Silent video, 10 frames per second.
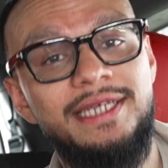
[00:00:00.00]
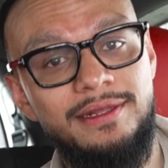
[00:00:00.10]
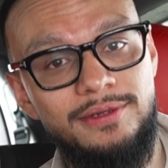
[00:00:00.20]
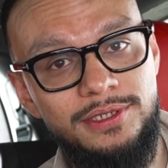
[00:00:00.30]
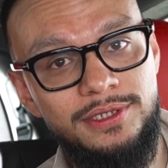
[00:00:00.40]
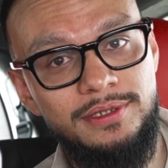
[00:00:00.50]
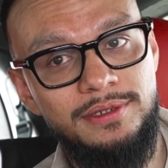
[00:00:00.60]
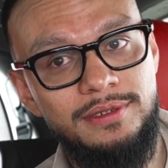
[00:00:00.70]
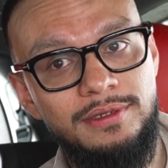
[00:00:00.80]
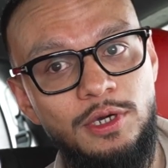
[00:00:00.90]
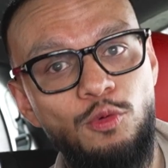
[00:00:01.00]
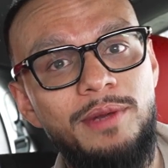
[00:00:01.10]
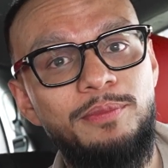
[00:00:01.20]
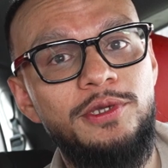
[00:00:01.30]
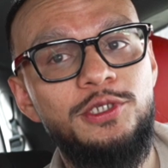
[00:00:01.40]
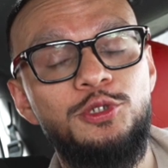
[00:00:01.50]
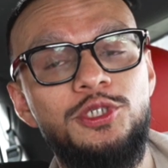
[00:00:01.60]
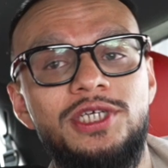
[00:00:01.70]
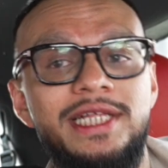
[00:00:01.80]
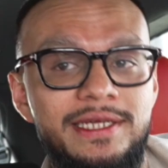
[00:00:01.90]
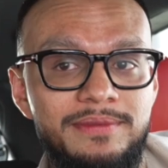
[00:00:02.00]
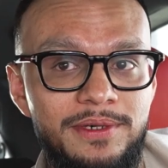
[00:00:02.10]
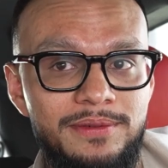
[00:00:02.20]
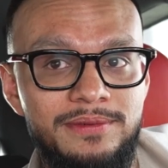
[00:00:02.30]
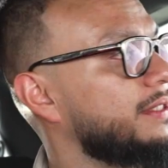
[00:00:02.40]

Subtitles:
1.2 trillion, bro.